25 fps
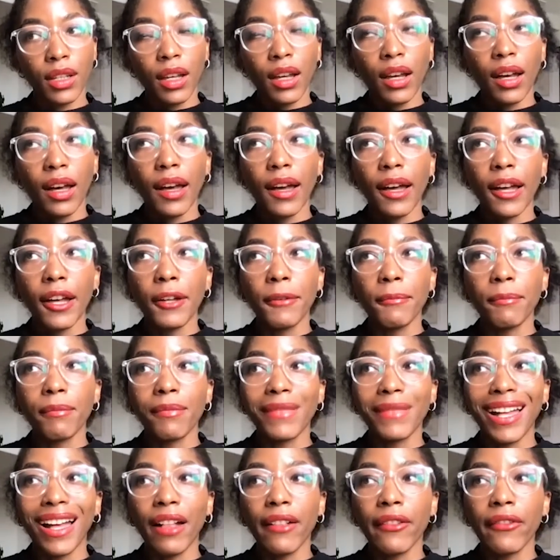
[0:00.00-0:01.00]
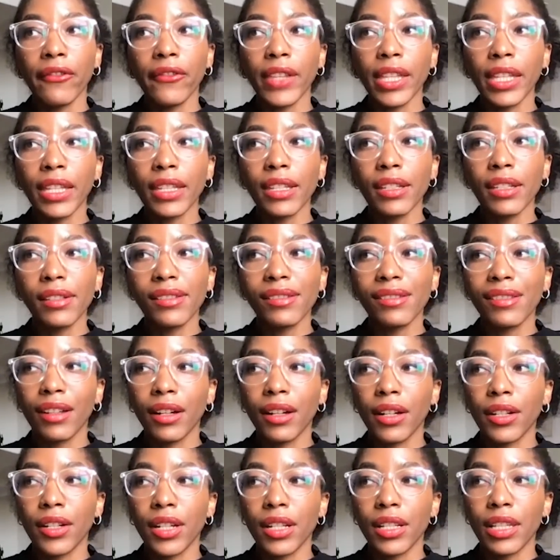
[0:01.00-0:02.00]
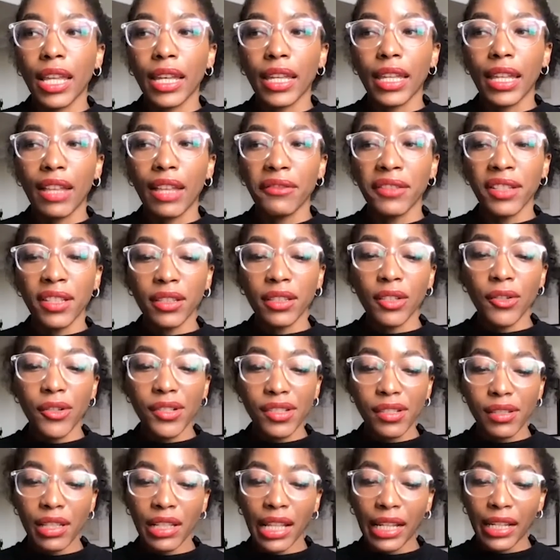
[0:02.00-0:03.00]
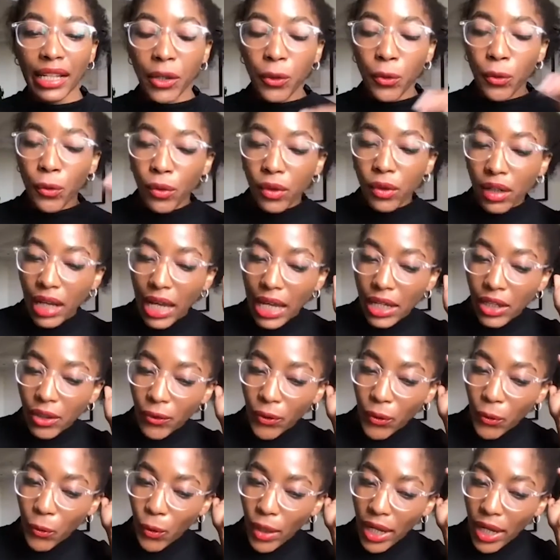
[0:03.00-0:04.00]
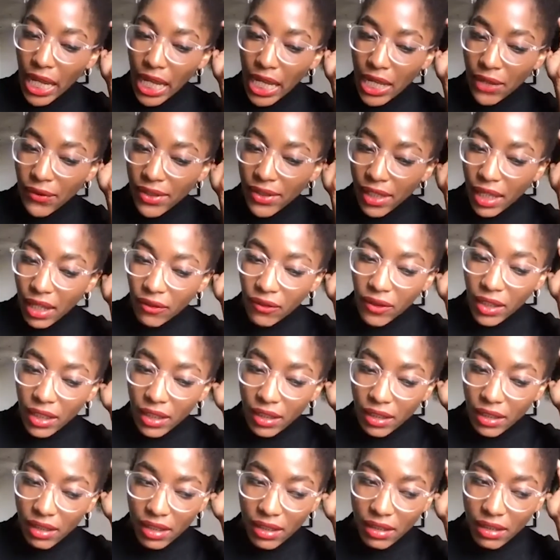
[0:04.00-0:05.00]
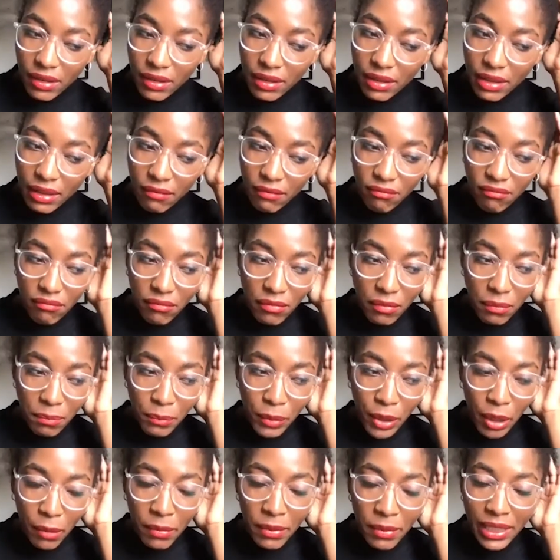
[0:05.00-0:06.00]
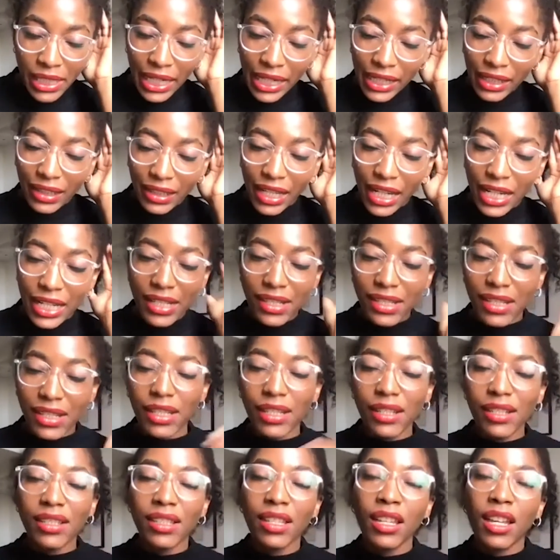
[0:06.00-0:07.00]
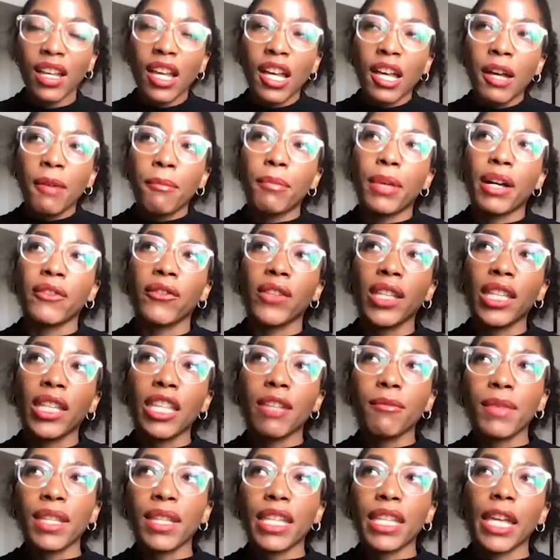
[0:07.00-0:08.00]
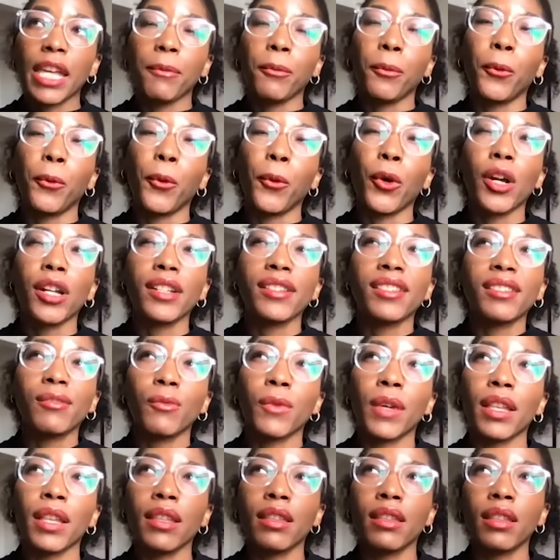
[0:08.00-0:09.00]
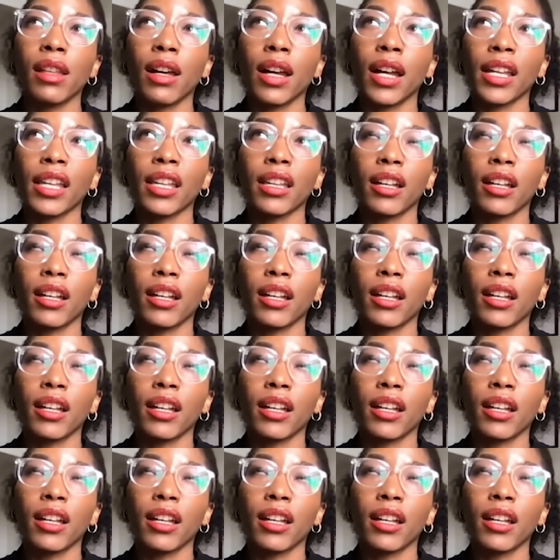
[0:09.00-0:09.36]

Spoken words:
I think it started like I think there's like kind of a waves. I think in the probably late 90s, but I think it became worse when like